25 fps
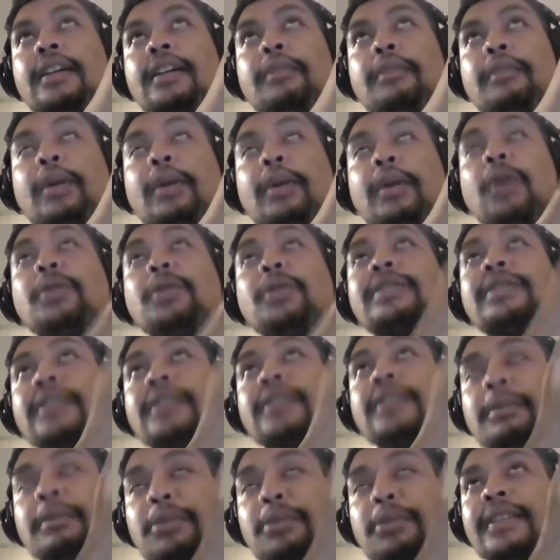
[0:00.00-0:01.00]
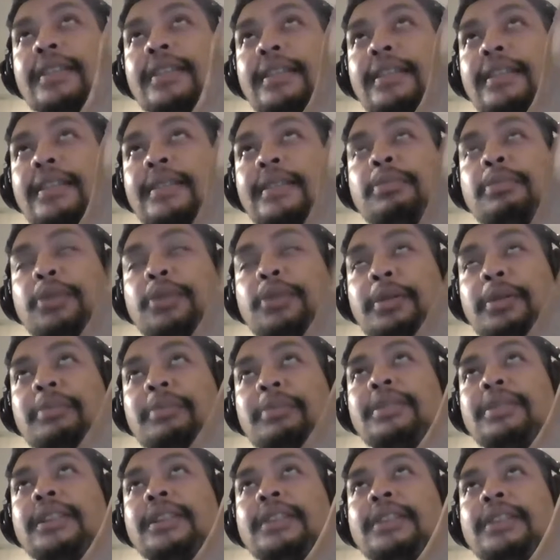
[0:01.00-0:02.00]
my whole design process is
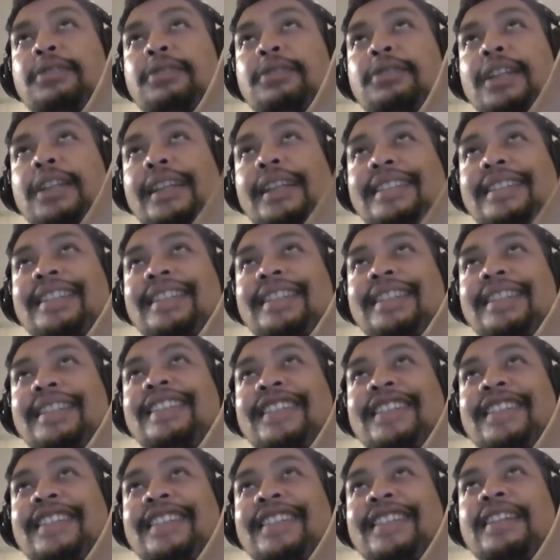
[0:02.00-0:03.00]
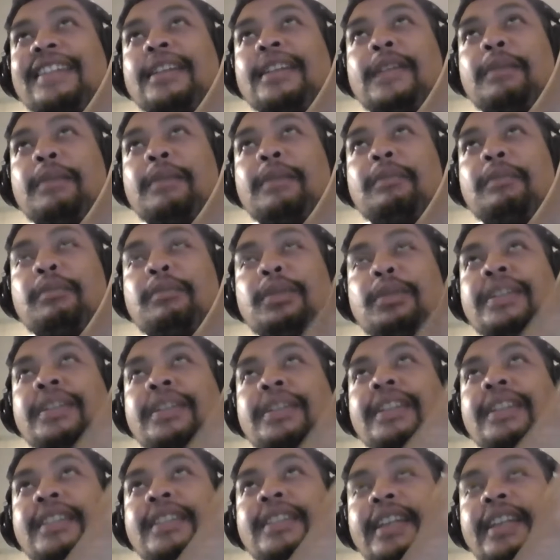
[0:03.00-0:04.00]
probably related to
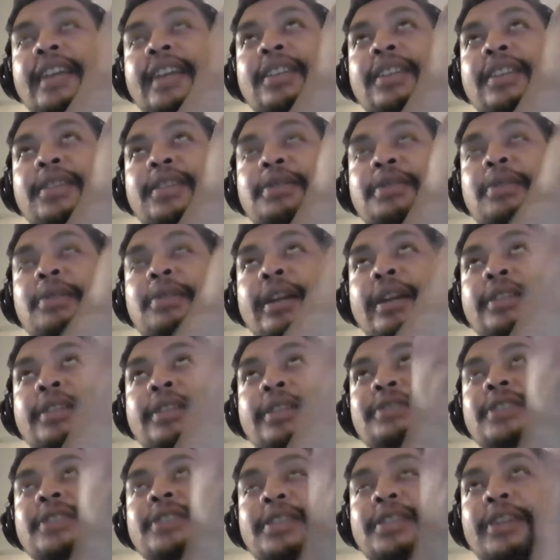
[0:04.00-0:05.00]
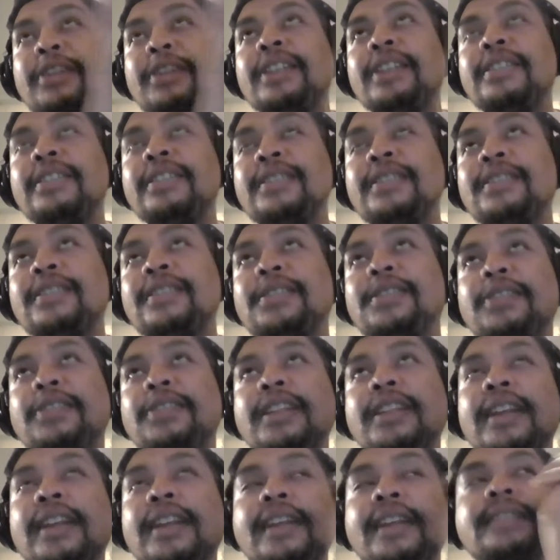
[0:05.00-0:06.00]
putting together the right configurations to
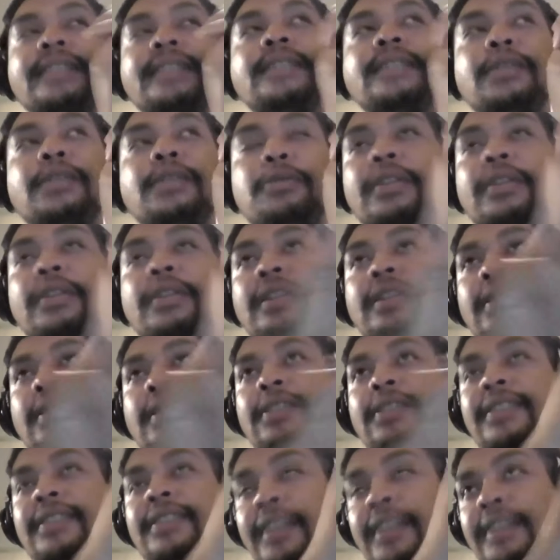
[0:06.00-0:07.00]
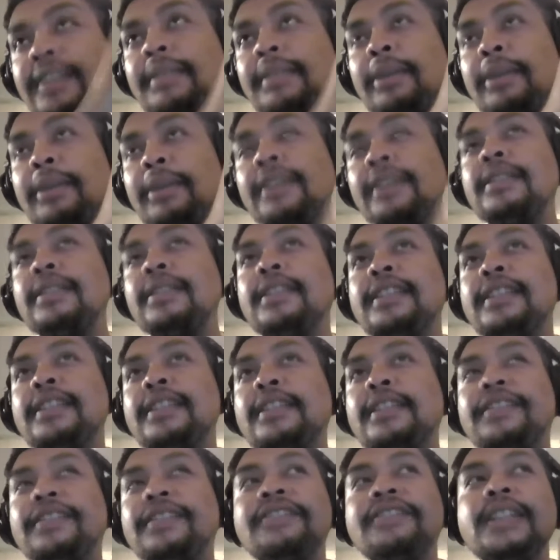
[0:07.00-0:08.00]
create accident within the context I'm actually
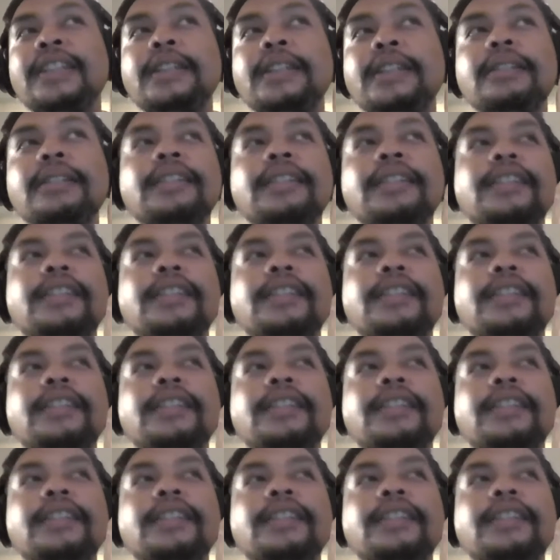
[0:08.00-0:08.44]
intervening.